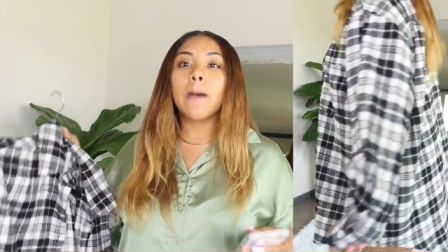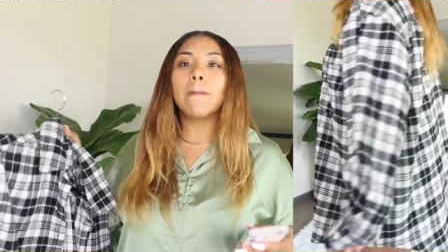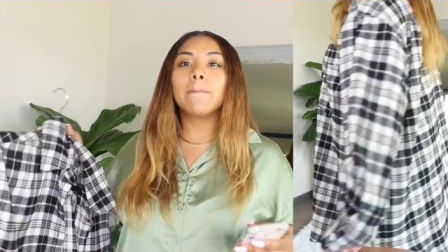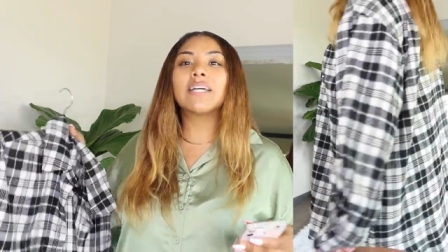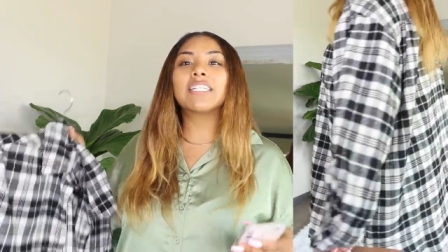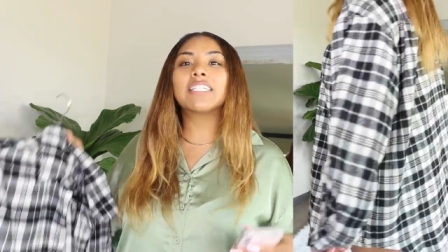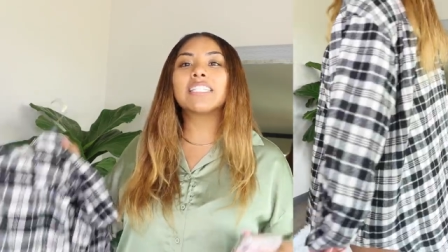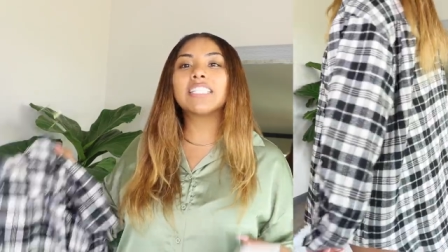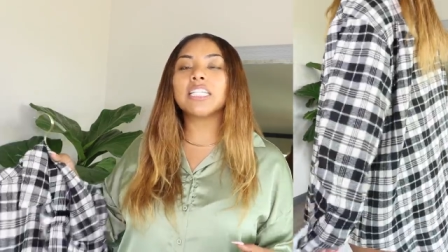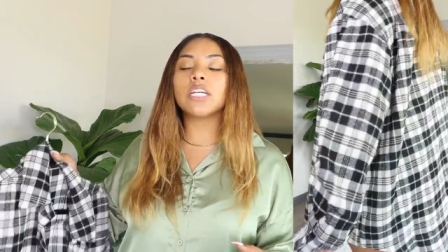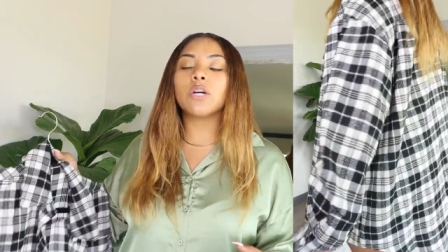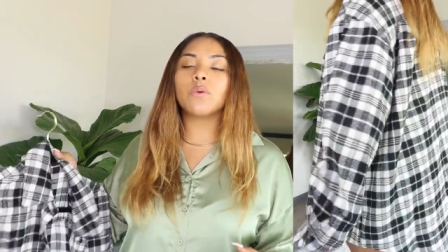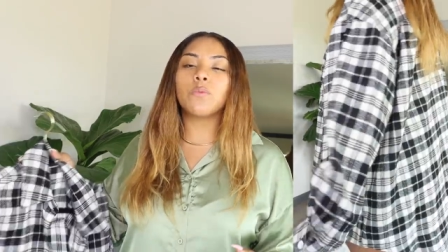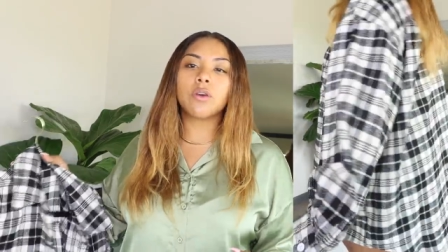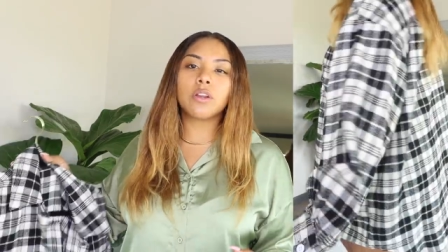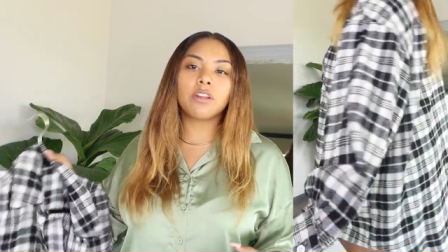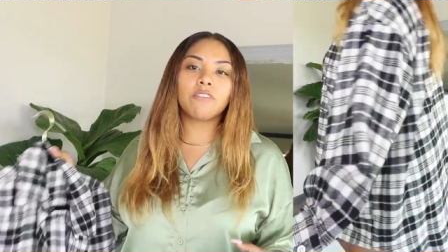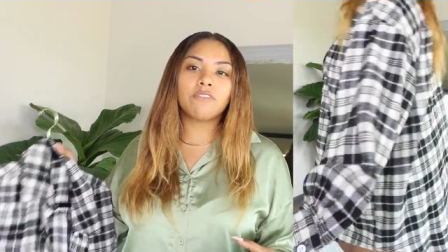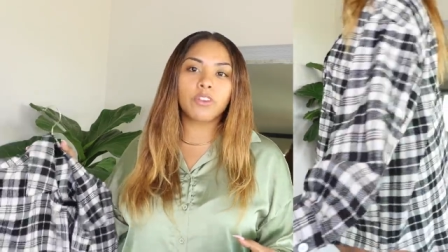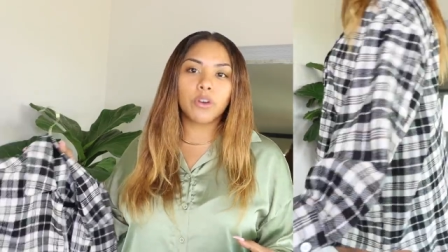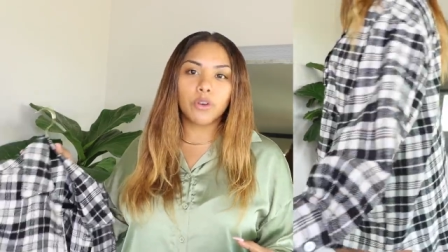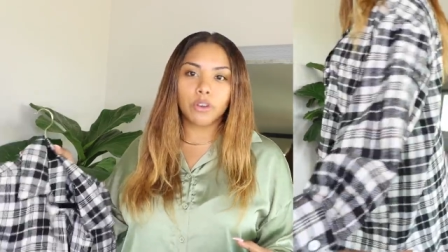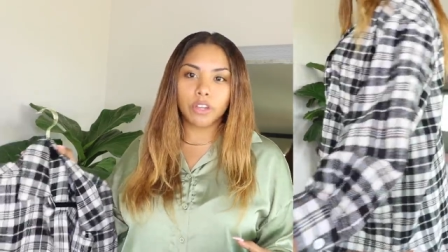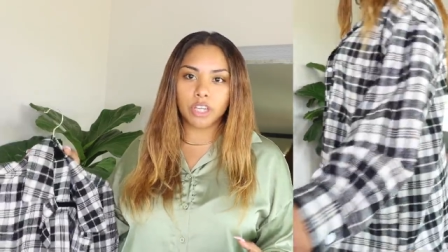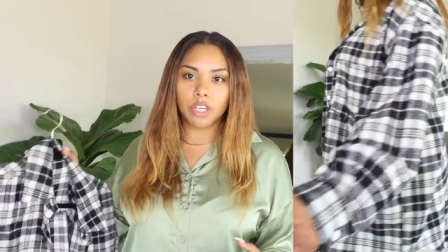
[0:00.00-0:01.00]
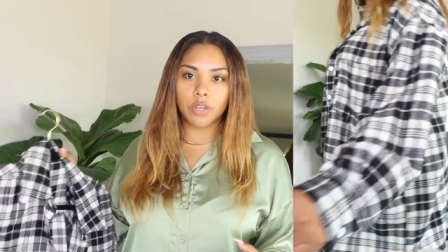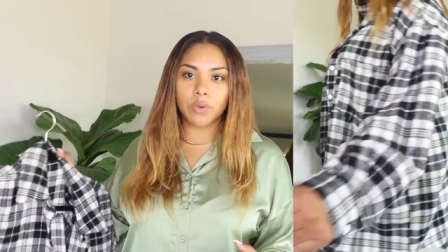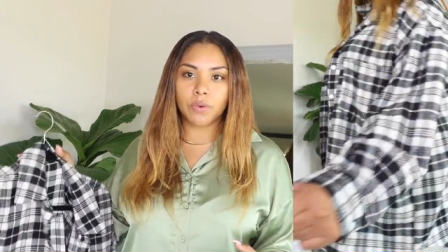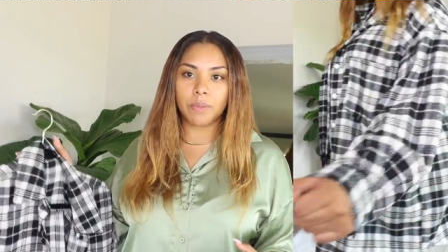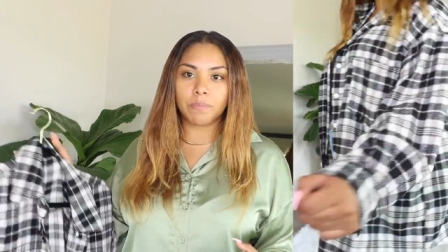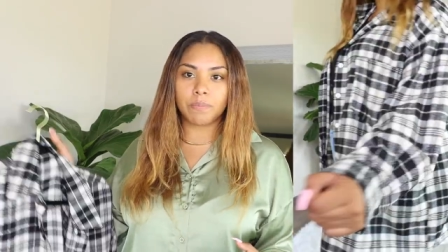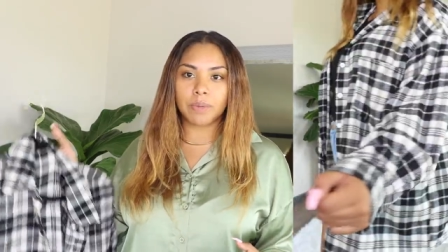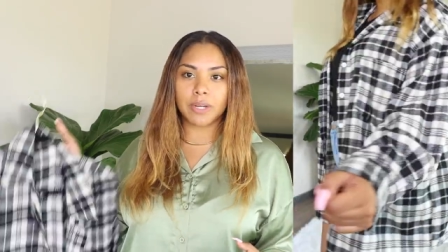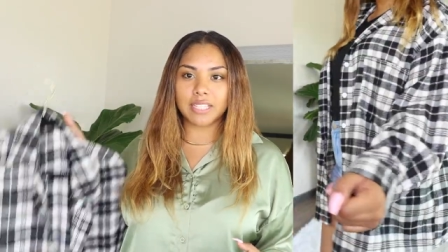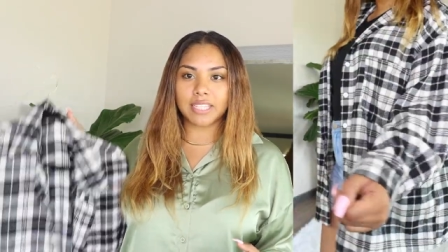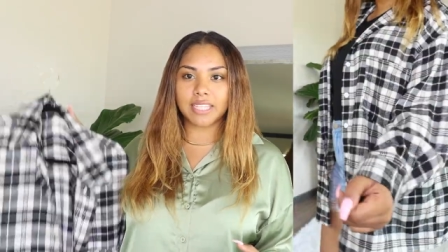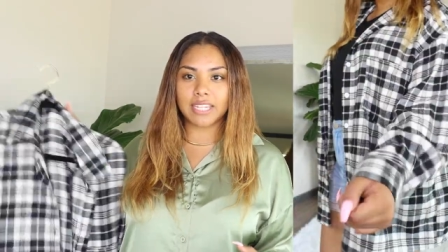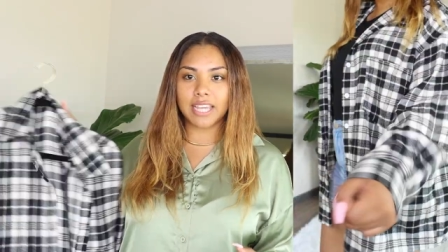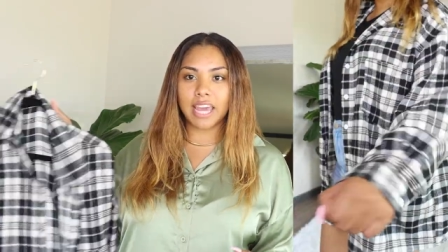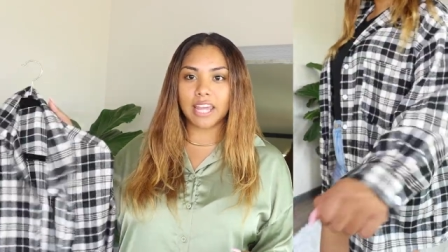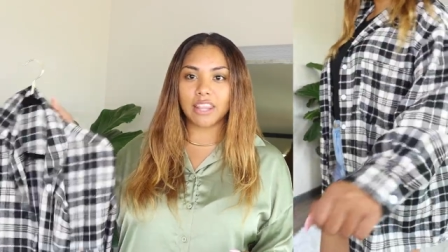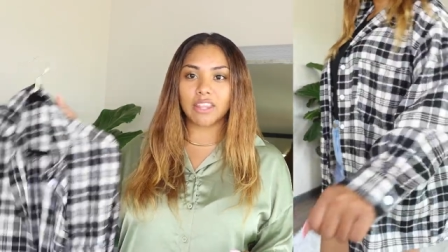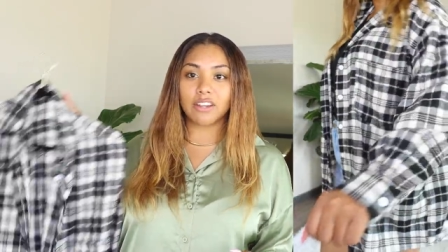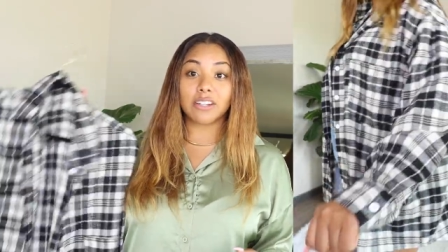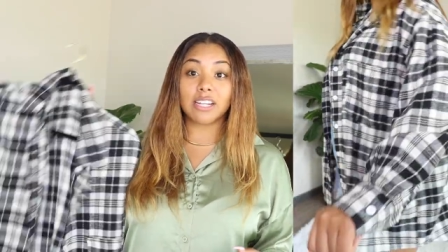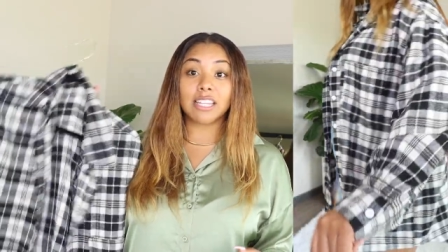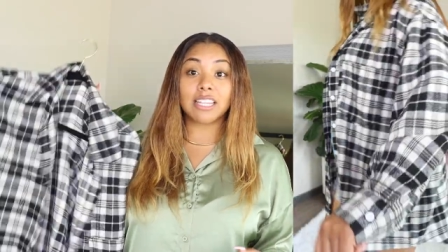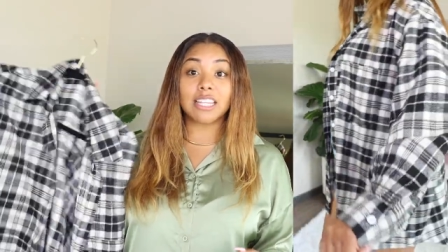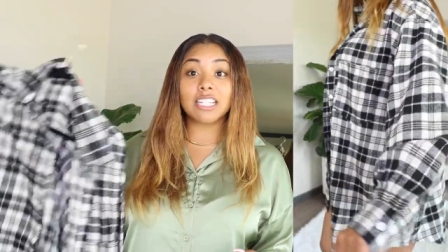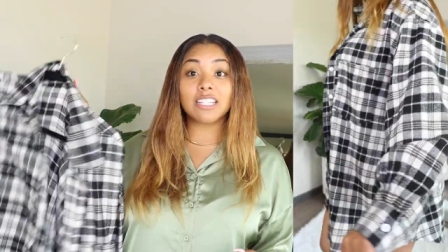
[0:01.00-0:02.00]
but still want to feel cute and put
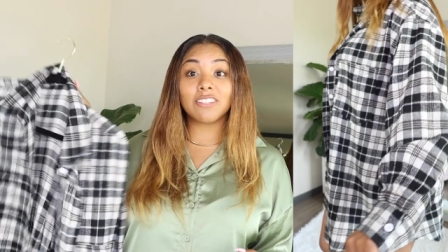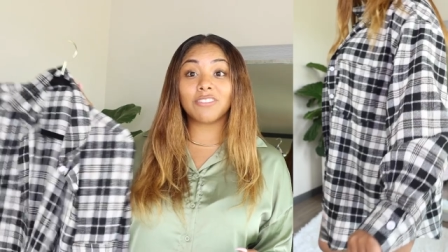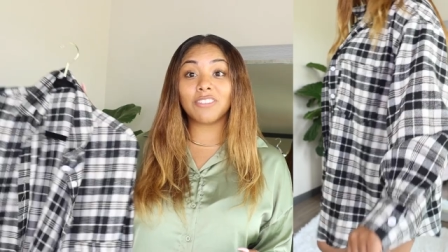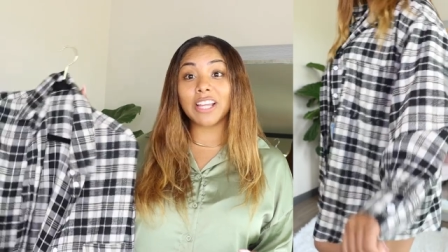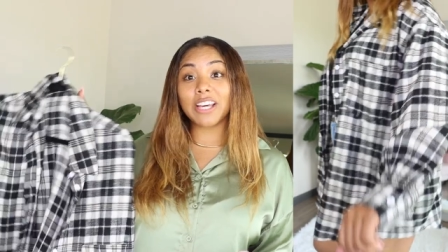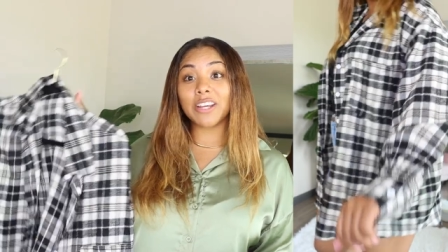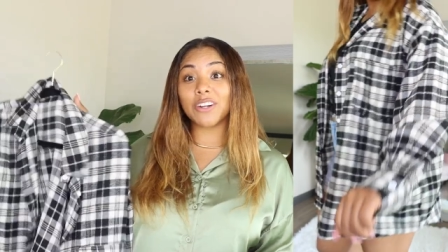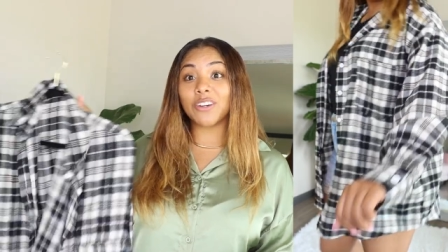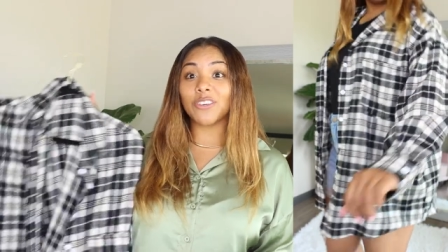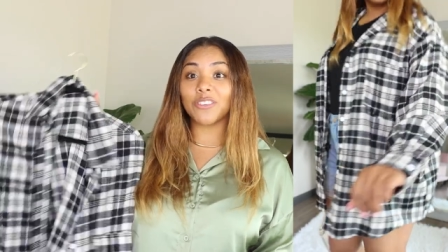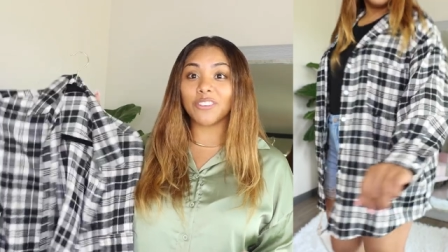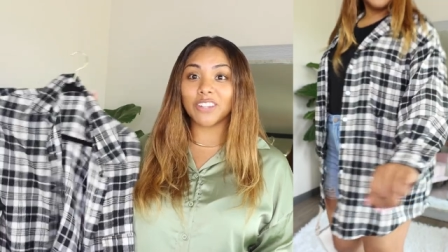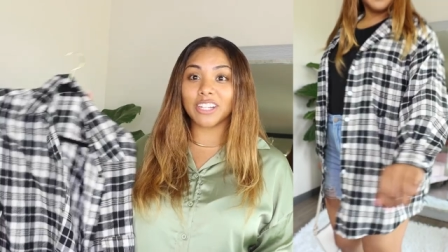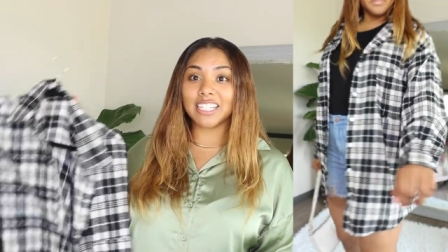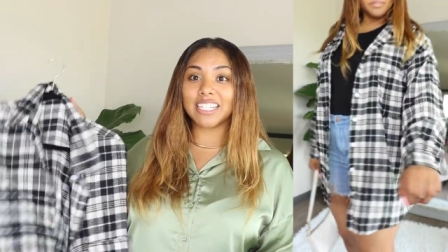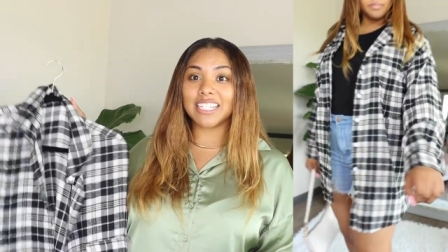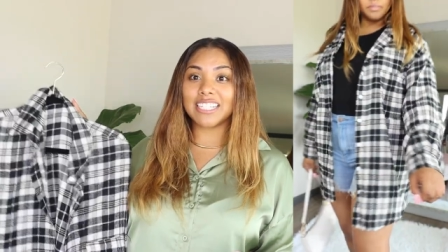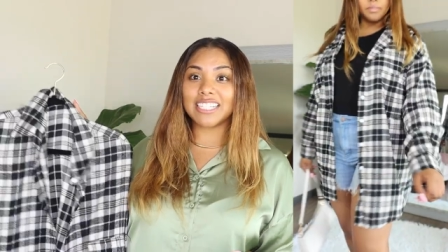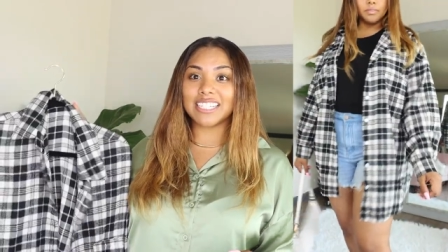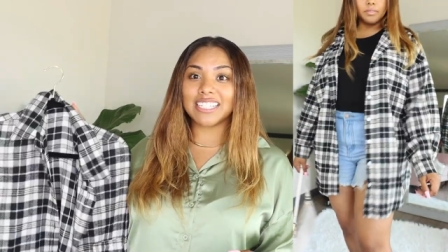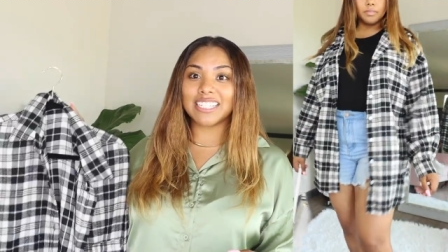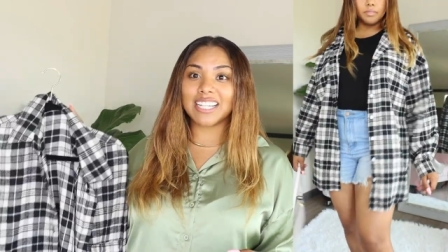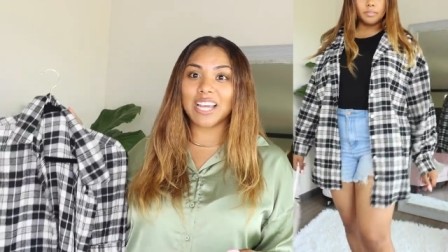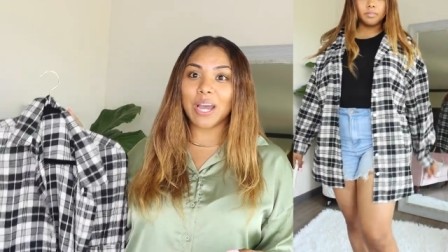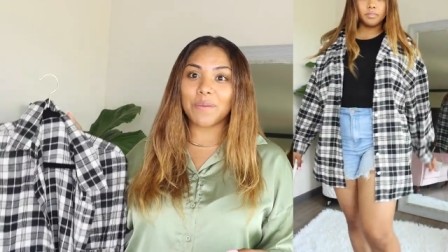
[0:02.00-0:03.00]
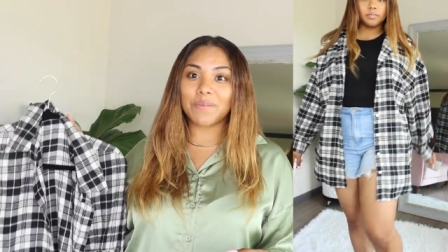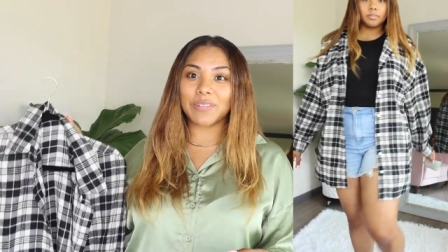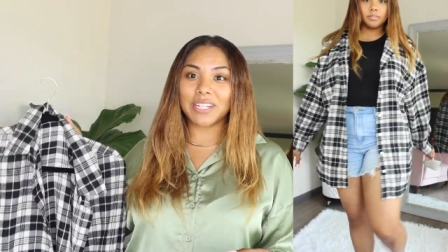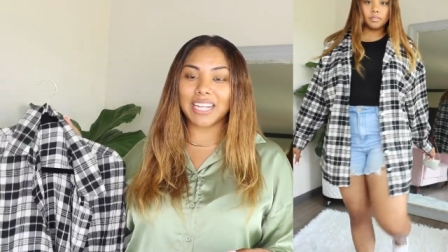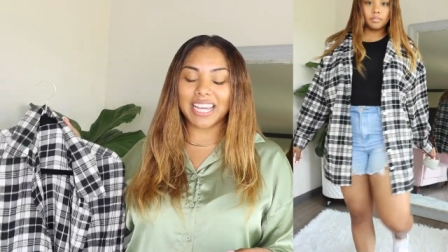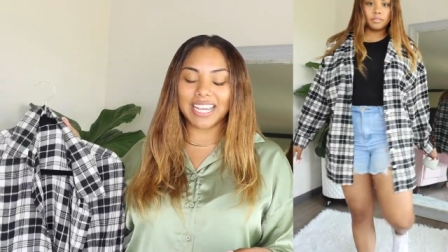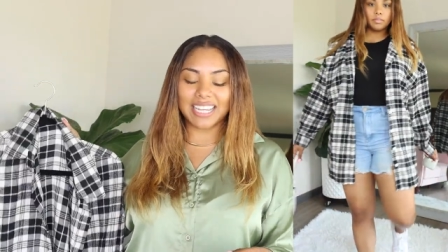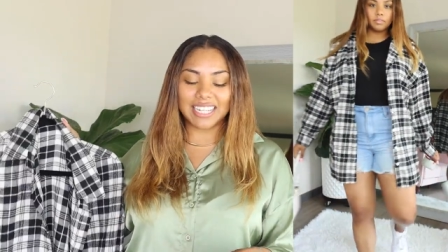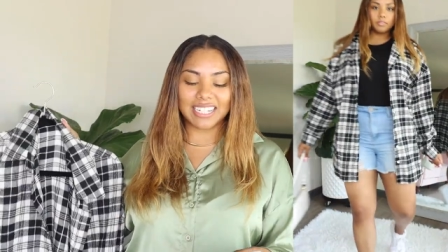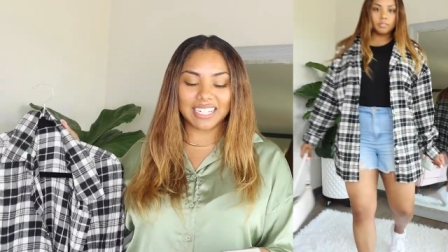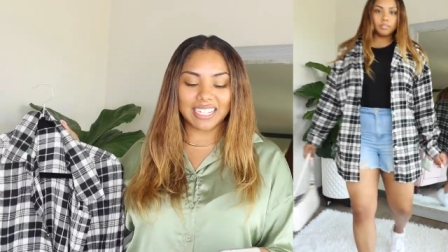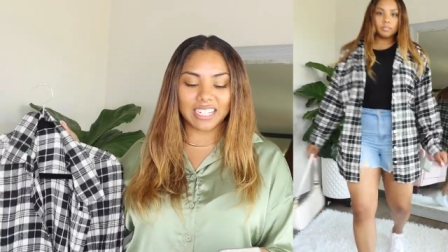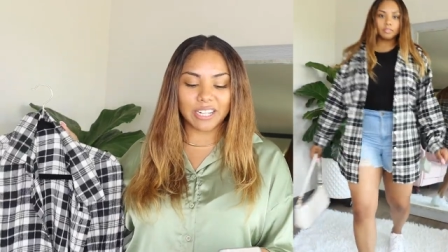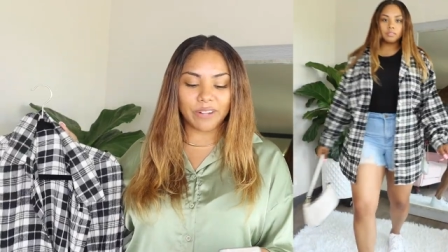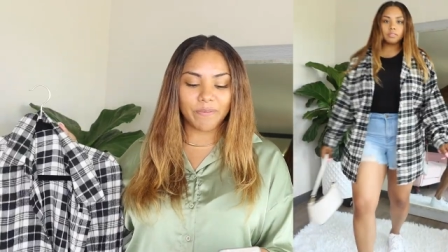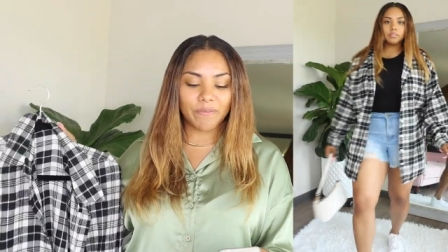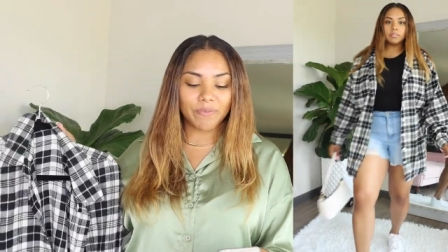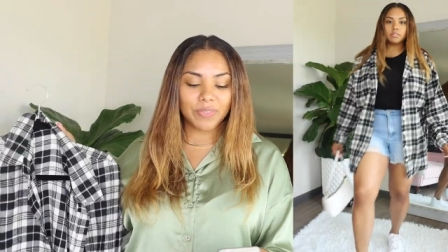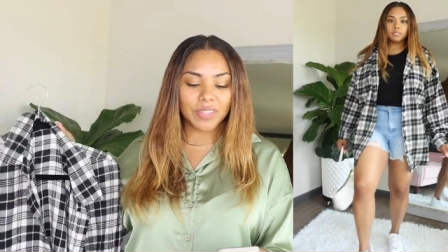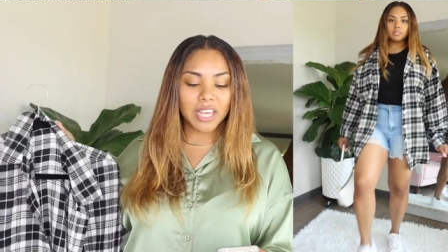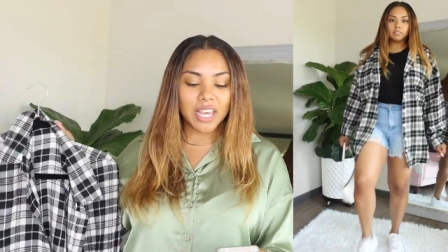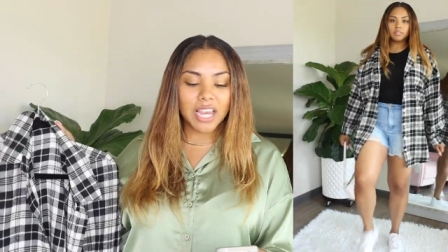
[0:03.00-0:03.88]
together, and this flannel really did come in handy.